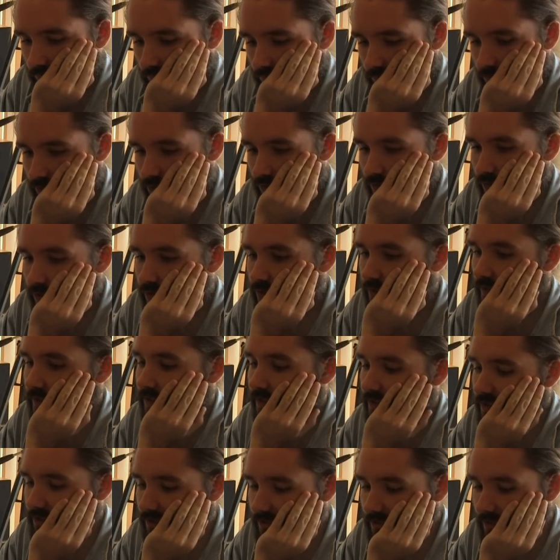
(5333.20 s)
so so
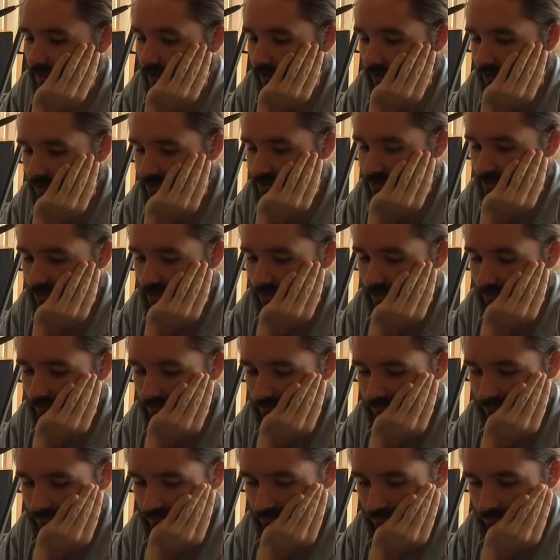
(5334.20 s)
this is Doug's
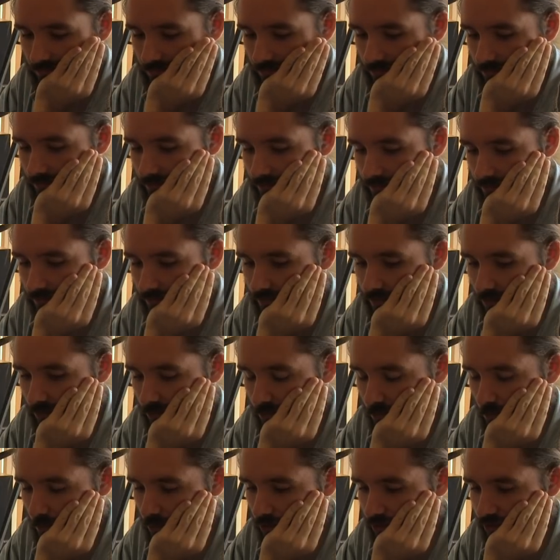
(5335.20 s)
stuff.
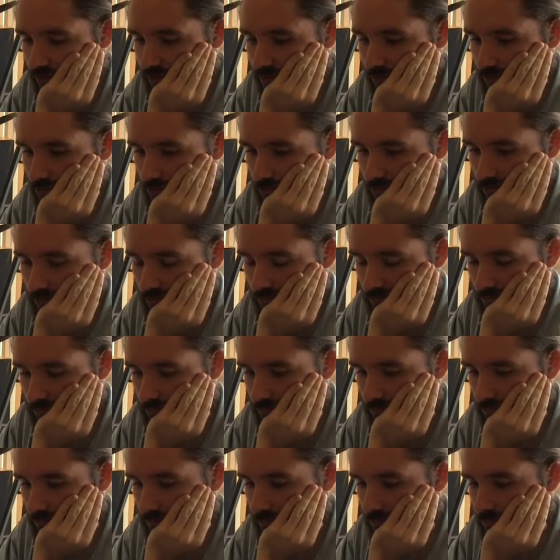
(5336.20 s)
Doug's working on
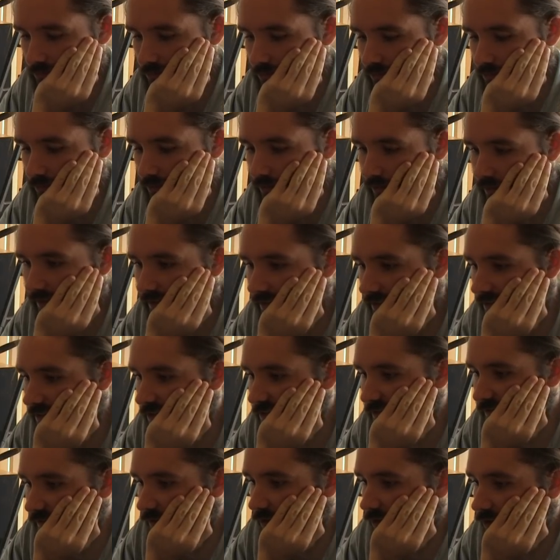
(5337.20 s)
and
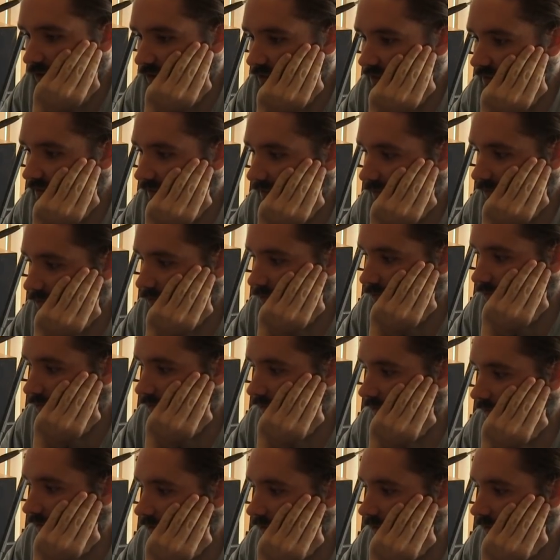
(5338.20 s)
he's focusing on